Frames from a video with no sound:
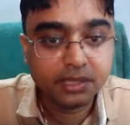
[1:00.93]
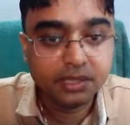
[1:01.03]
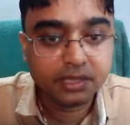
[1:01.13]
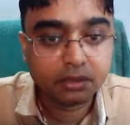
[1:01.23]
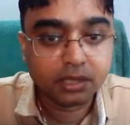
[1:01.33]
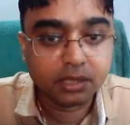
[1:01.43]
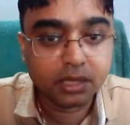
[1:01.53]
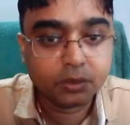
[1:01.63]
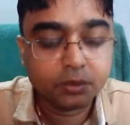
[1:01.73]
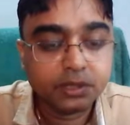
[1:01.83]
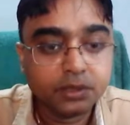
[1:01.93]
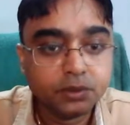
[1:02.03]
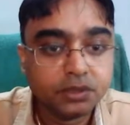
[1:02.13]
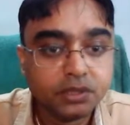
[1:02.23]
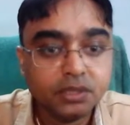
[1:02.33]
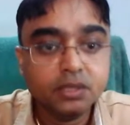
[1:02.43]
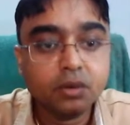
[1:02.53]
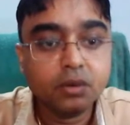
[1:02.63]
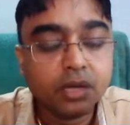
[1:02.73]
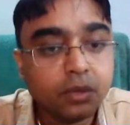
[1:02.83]
now how do I use
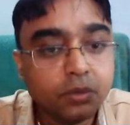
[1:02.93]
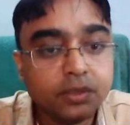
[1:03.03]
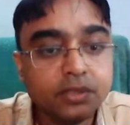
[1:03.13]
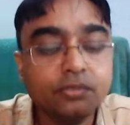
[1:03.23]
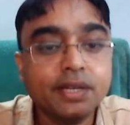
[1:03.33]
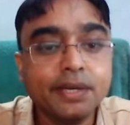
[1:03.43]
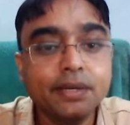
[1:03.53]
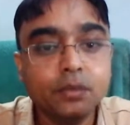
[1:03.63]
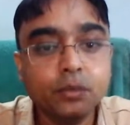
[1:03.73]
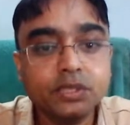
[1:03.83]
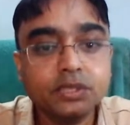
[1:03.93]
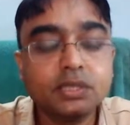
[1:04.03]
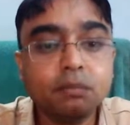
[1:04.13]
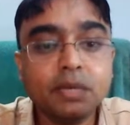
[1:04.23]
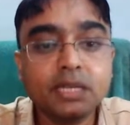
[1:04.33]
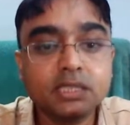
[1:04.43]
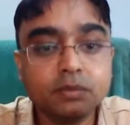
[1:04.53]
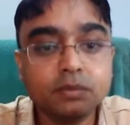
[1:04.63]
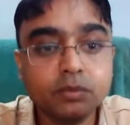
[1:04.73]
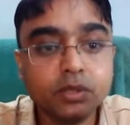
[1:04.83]
or how do I find which is the
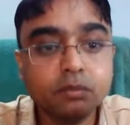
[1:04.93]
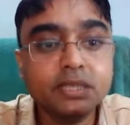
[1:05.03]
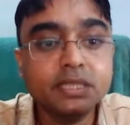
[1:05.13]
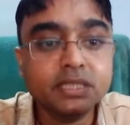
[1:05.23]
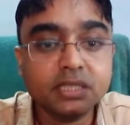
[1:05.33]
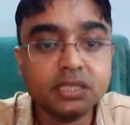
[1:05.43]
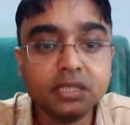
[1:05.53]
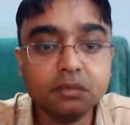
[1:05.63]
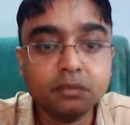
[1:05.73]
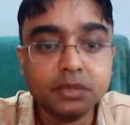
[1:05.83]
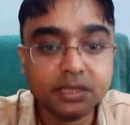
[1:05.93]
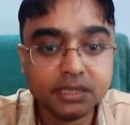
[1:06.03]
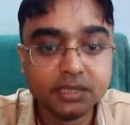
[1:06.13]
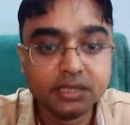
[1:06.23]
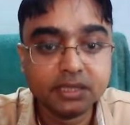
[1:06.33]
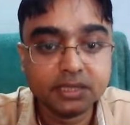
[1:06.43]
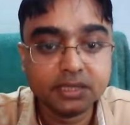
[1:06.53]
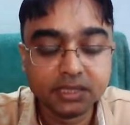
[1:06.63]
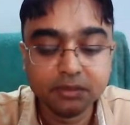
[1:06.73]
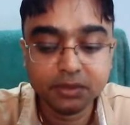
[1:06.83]
maximum or the biggest number in this
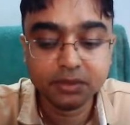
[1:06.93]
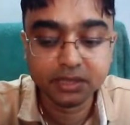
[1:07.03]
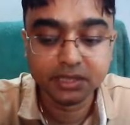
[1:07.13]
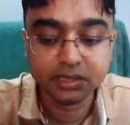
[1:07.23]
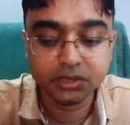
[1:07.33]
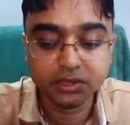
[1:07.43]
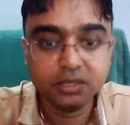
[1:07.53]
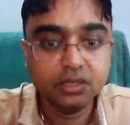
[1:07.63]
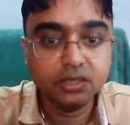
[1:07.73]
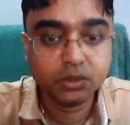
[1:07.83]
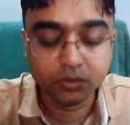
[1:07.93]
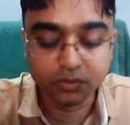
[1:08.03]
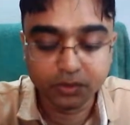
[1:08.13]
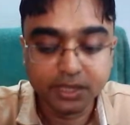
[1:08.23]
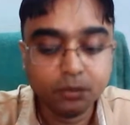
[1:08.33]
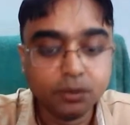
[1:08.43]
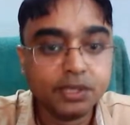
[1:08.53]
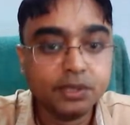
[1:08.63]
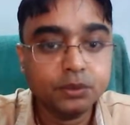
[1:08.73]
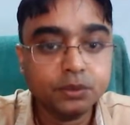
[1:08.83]
same range? So for that what I
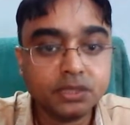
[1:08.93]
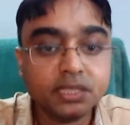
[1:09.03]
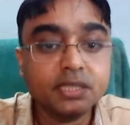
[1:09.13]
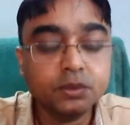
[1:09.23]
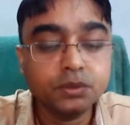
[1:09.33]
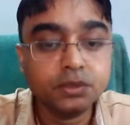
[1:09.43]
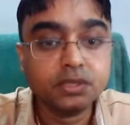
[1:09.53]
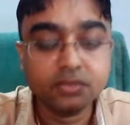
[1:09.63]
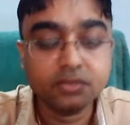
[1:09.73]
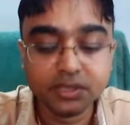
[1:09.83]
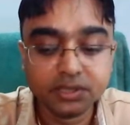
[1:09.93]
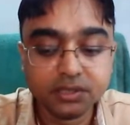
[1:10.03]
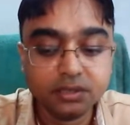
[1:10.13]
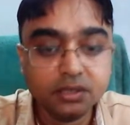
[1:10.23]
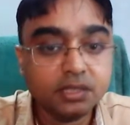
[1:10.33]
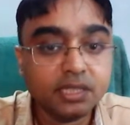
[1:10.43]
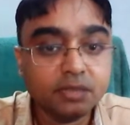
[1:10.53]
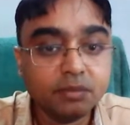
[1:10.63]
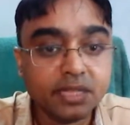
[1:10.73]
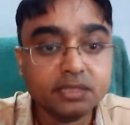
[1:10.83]
do is I use the function
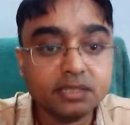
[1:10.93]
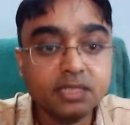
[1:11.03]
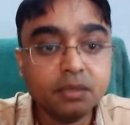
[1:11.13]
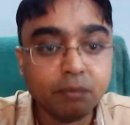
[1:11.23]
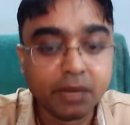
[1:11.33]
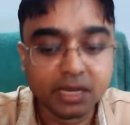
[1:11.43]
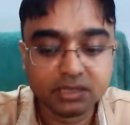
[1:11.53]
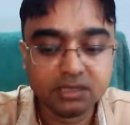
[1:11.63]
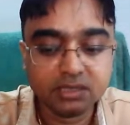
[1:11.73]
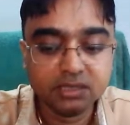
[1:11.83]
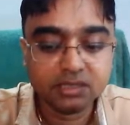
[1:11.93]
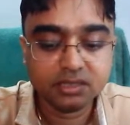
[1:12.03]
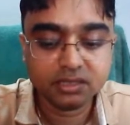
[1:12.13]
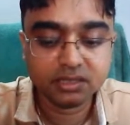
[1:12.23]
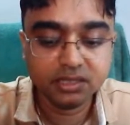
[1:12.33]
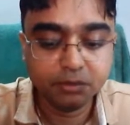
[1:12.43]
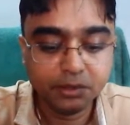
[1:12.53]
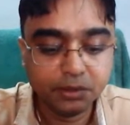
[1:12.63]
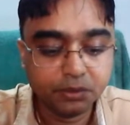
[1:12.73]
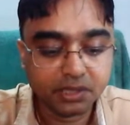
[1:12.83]
named as max is equal
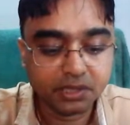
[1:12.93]
to